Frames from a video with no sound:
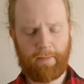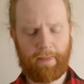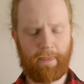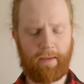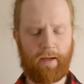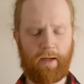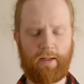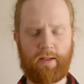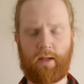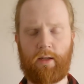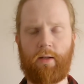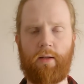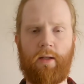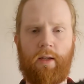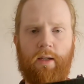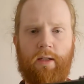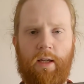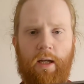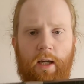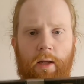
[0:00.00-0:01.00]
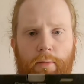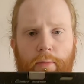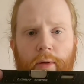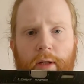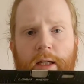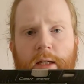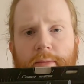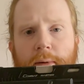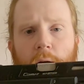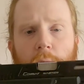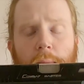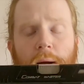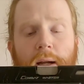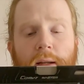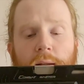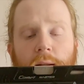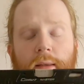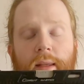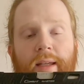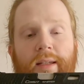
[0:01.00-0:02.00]
Guys, like I said, please bear in
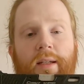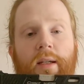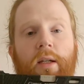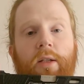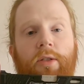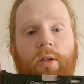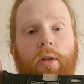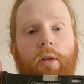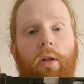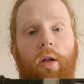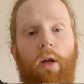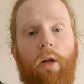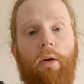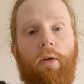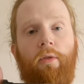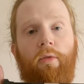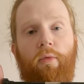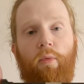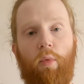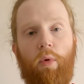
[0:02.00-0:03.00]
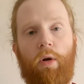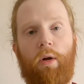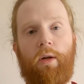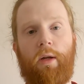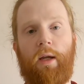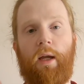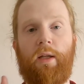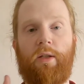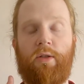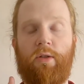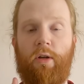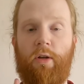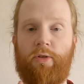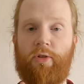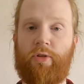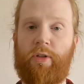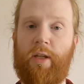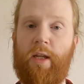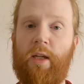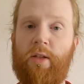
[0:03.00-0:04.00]
mind that this is a lot of work. It's not
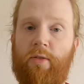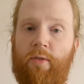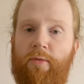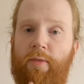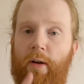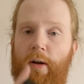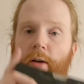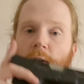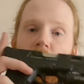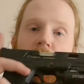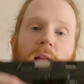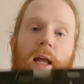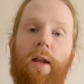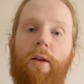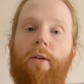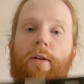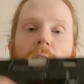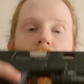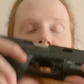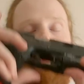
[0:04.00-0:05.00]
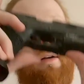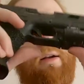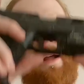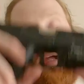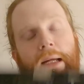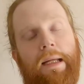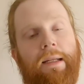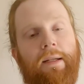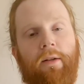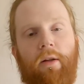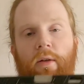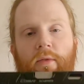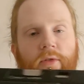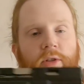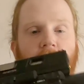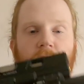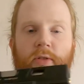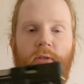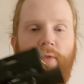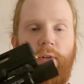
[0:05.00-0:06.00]
just a case of firing a slide on here and all of a
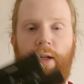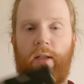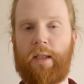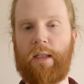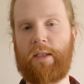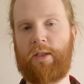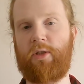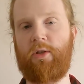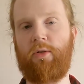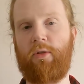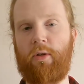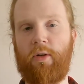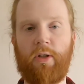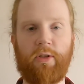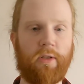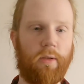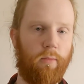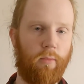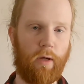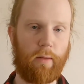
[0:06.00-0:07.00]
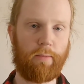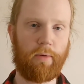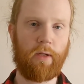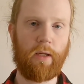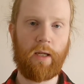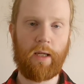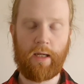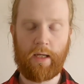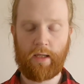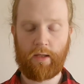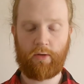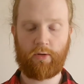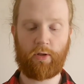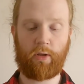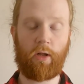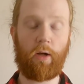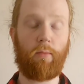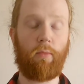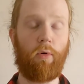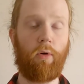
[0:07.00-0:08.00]
sudden you've got this new custom weapon. There's a
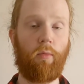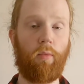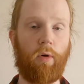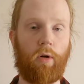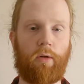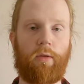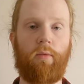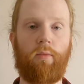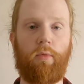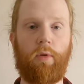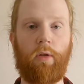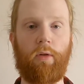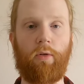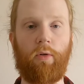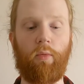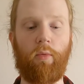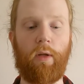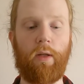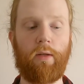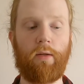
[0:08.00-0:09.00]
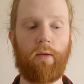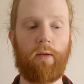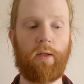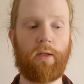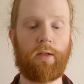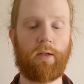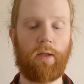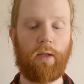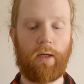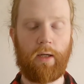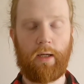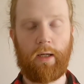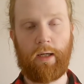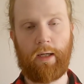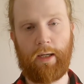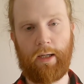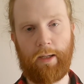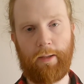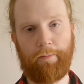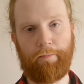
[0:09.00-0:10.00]
lot more work that will go into this.
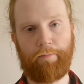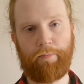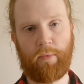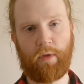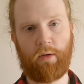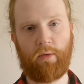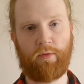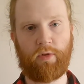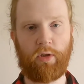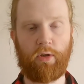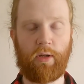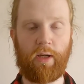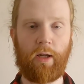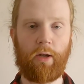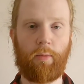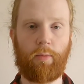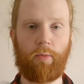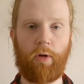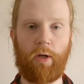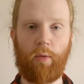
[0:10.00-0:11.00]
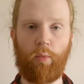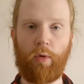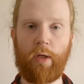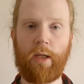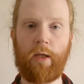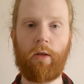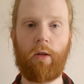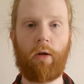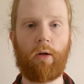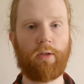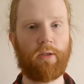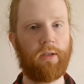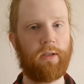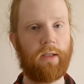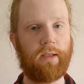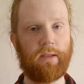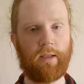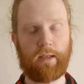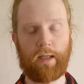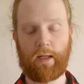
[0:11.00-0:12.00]
Obviously you can upgrade Wii Glocks and
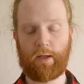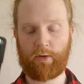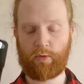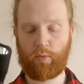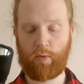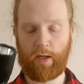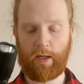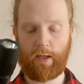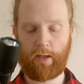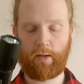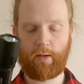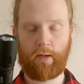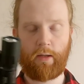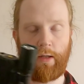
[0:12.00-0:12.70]
things like that as well,